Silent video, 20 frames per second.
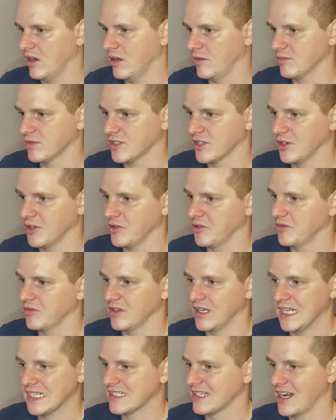so
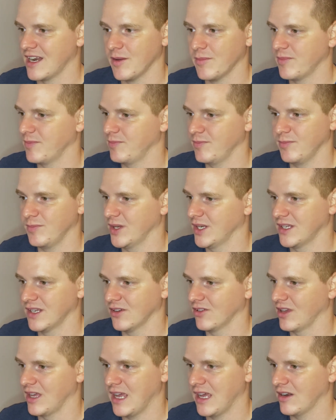it's not a big
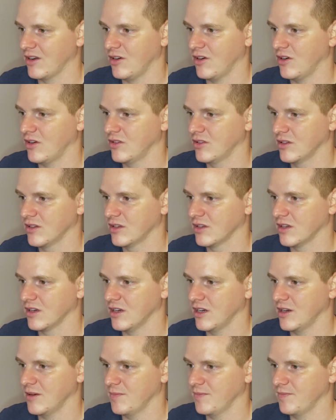deal at all.
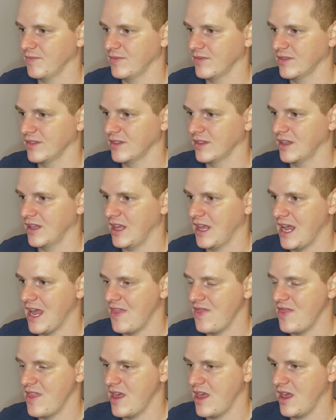
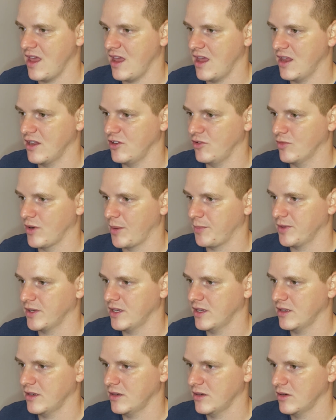And then you wrap it
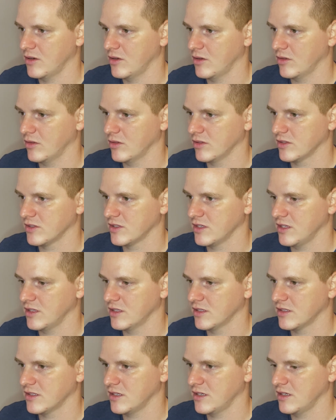in. Let's see.
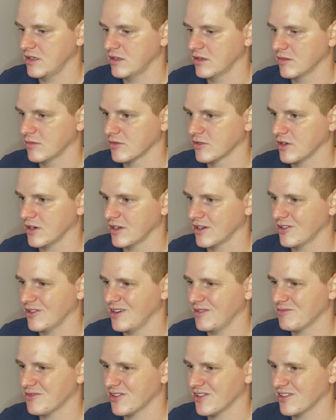I'm trying
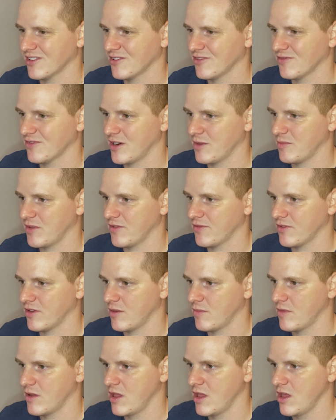to go frame by
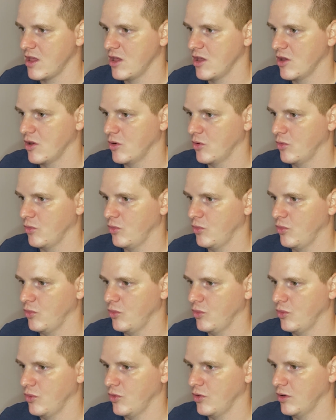frame.
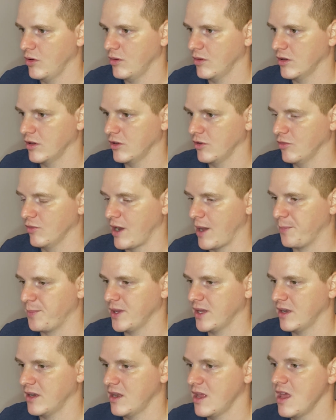Ooh. You wrap
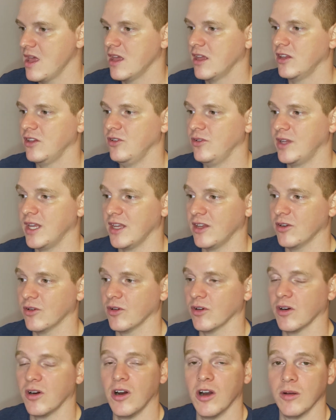in, you get
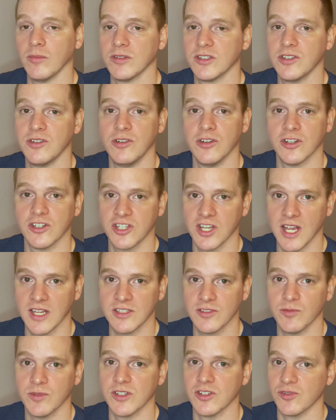your arms to your
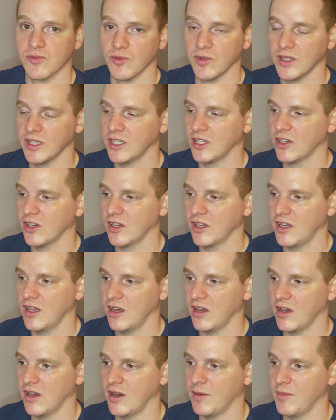chest, which is really good.
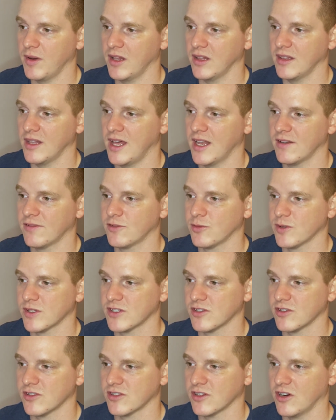A lot of
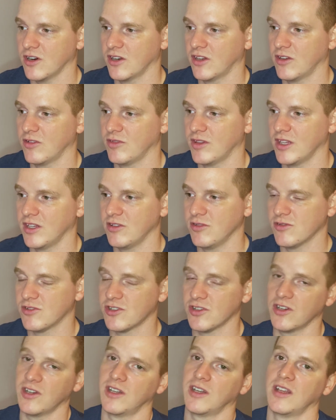twisters argue that you
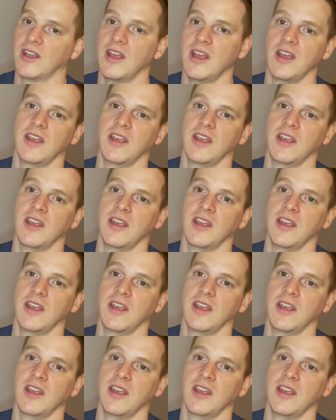should,